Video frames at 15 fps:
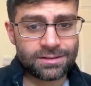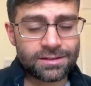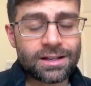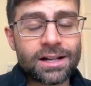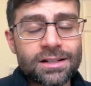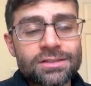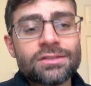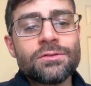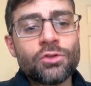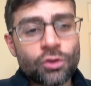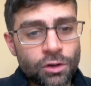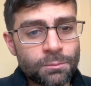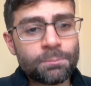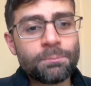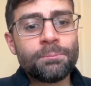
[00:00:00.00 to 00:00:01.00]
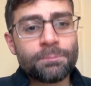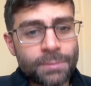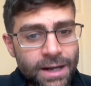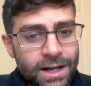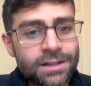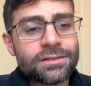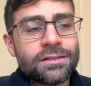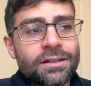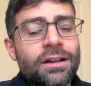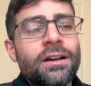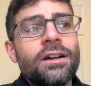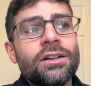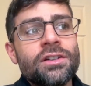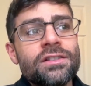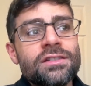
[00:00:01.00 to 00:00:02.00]
That's not bad,
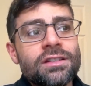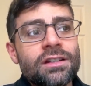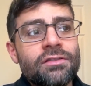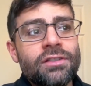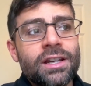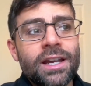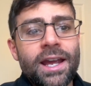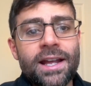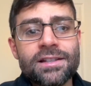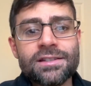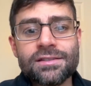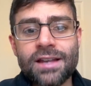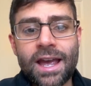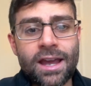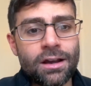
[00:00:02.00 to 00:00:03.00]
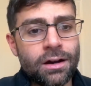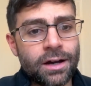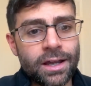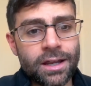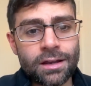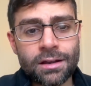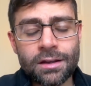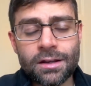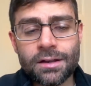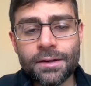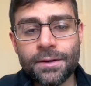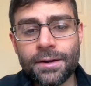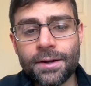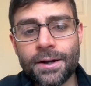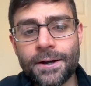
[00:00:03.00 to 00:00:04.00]
considering it's AI.
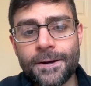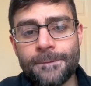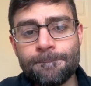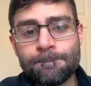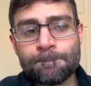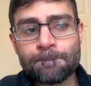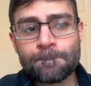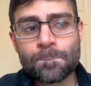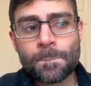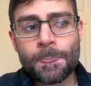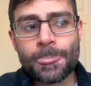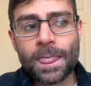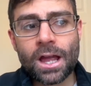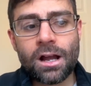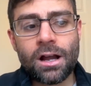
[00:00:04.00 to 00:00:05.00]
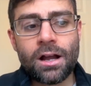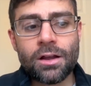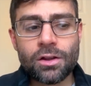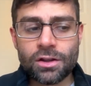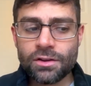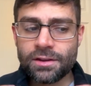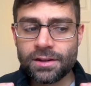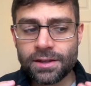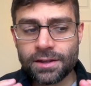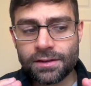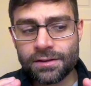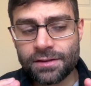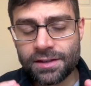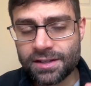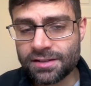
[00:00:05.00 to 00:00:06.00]
Um,
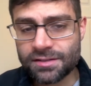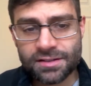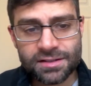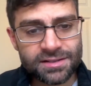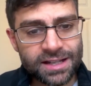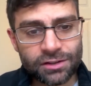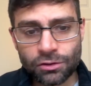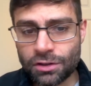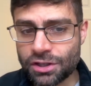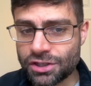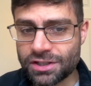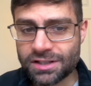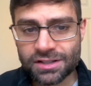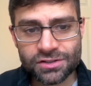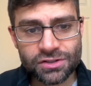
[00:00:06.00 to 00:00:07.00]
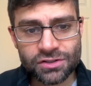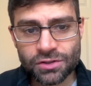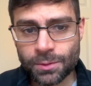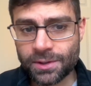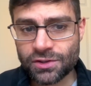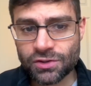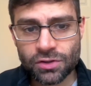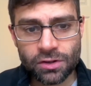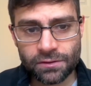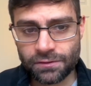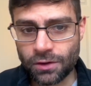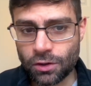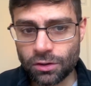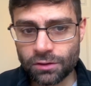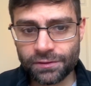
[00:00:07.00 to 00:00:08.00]
this is a technology that's just going to
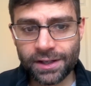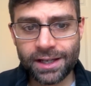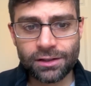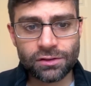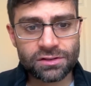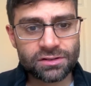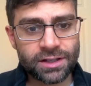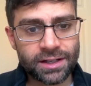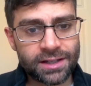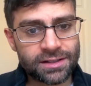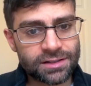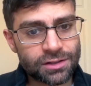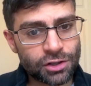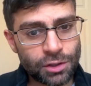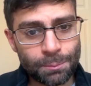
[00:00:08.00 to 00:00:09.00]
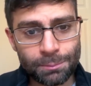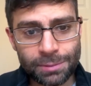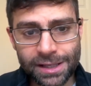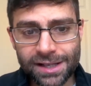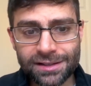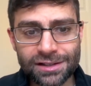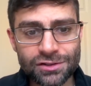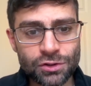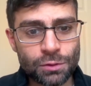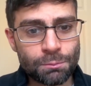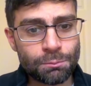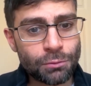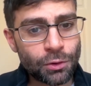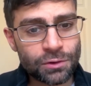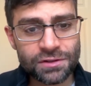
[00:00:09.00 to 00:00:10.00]
evolve. It looks like it's going to bleed into
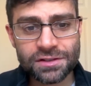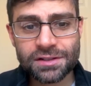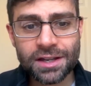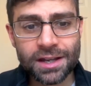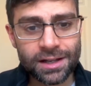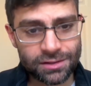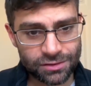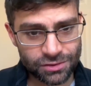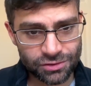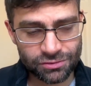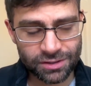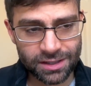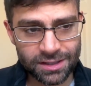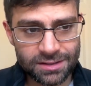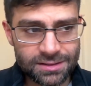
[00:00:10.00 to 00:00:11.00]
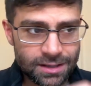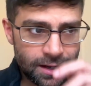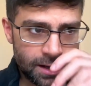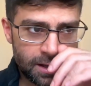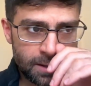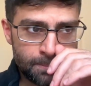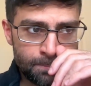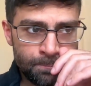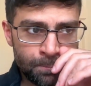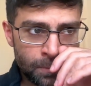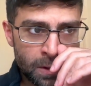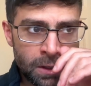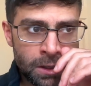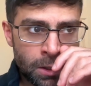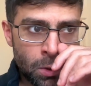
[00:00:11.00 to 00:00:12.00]
most industries.
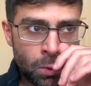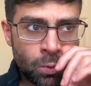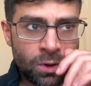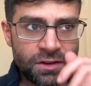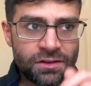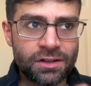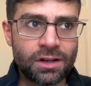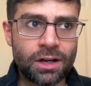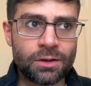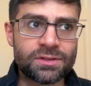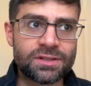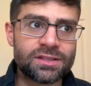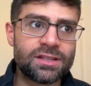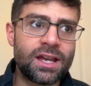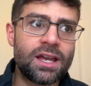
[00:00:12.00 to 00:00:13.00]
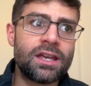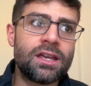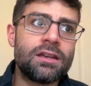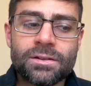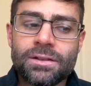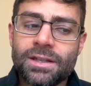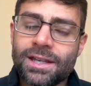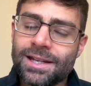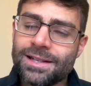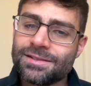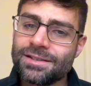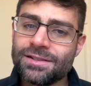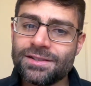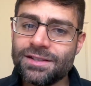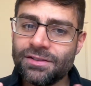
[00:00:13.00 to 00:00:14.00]
One thing I would say, it's
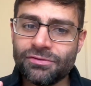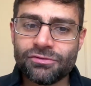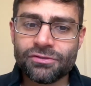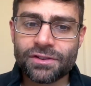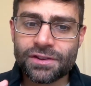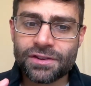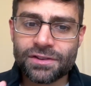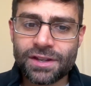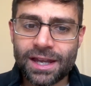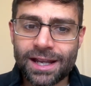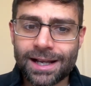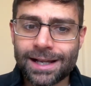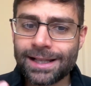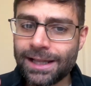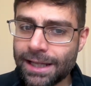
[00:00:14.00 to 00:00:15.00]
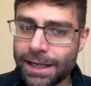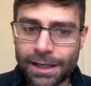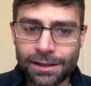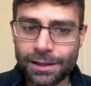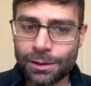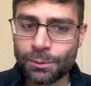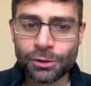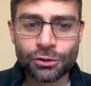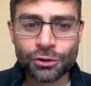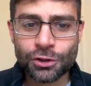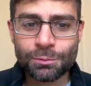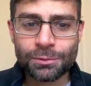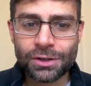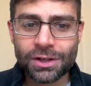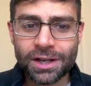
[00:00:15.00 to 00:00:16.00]
a different thing clearly when you're
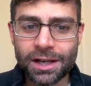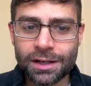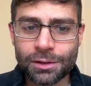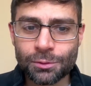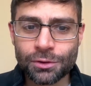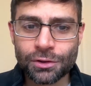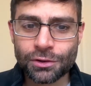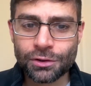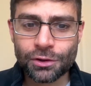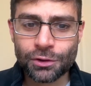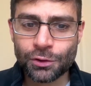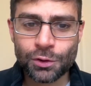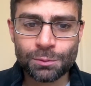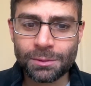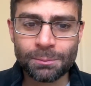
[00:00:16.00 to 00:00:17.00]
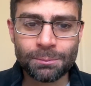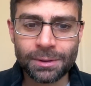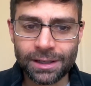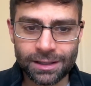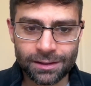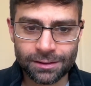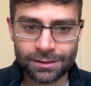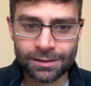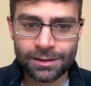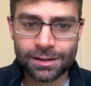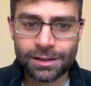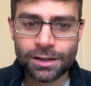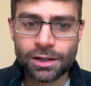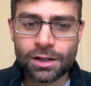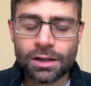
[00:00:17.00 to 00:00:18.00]
communicating with another human being,
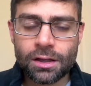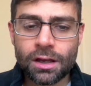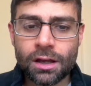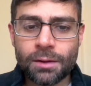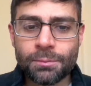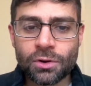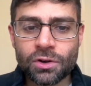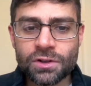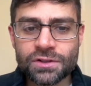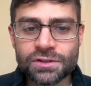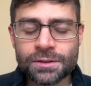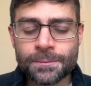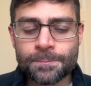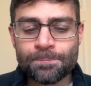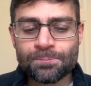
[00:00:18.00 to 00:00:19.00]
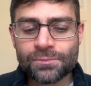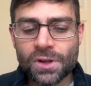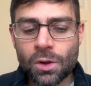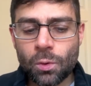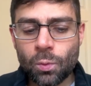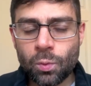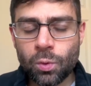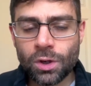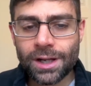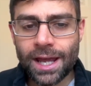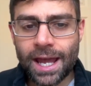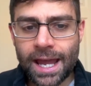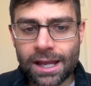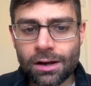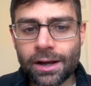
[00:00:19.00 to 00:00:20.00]
because what
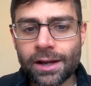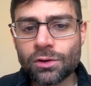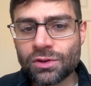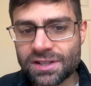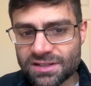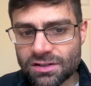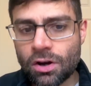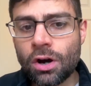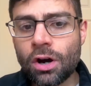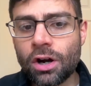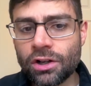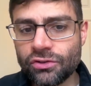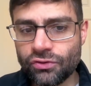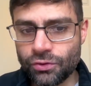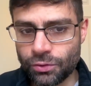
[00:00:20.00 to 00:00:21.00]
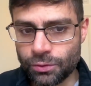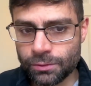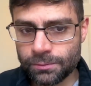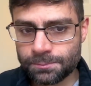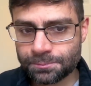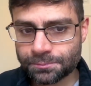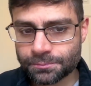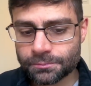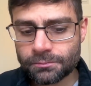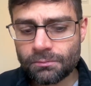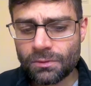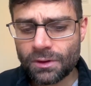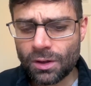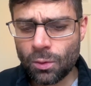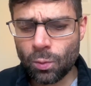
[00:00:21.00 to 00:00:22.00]
AI or this can't do,
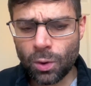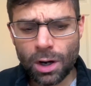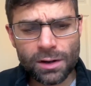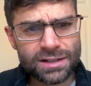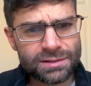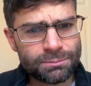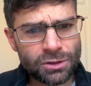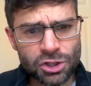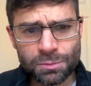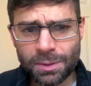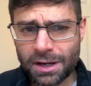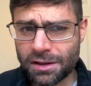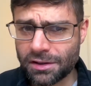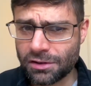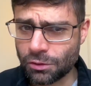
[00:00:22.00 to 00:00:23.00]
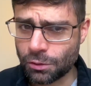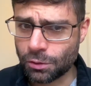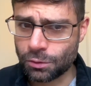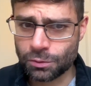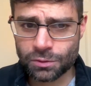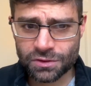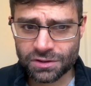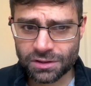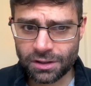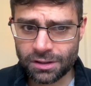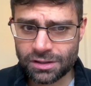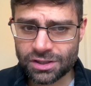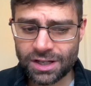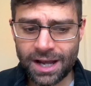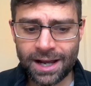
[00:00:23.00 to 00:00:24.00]
while it's much better than a Google
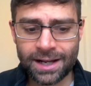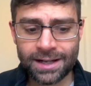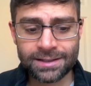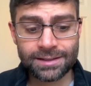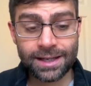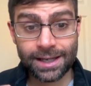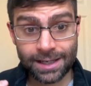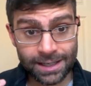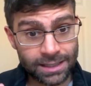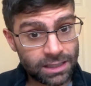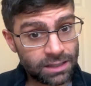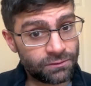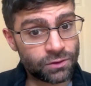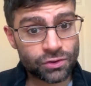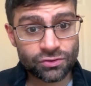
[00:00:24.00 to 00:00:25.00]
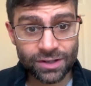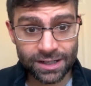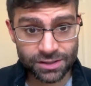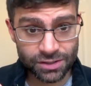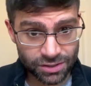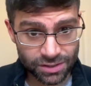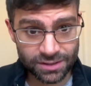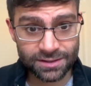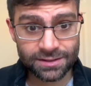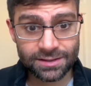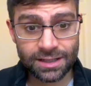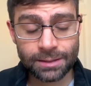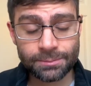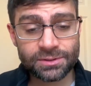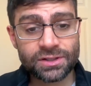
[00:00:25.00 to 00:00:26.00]
search and it can give you strategies and
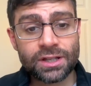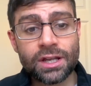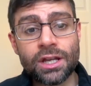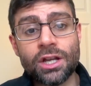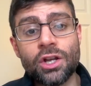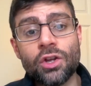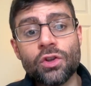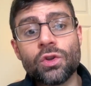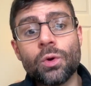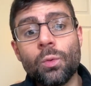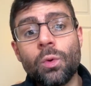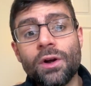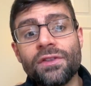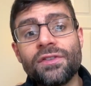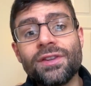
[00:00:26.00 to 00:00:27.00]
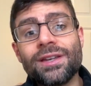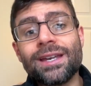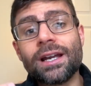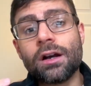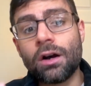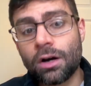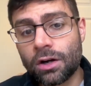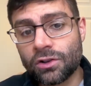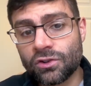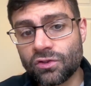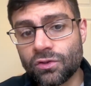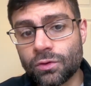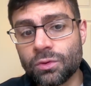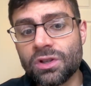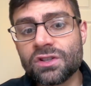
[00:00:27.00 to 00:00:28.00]
tips, the one thing it can't
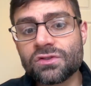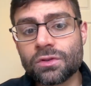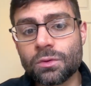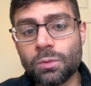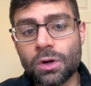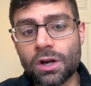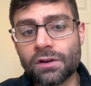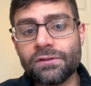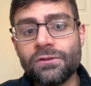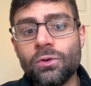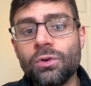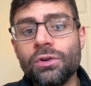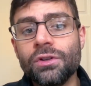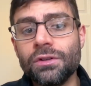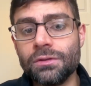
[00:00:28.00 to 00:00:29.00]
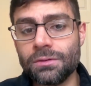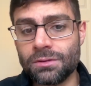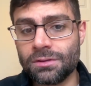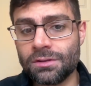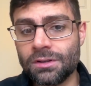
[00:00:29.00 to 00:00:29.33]
do is the work for you.